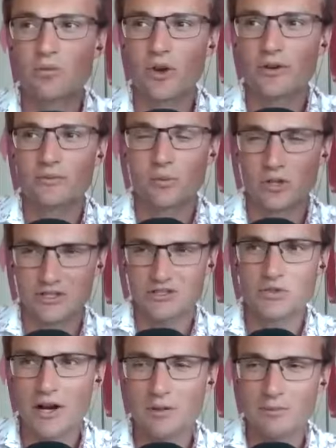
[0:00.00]
what what is
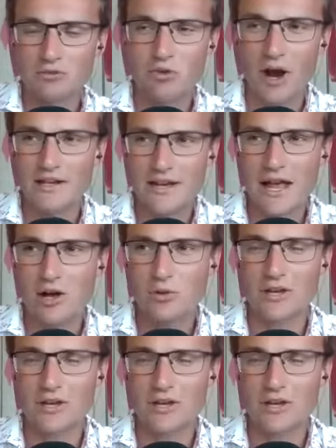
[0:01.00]
striking me right now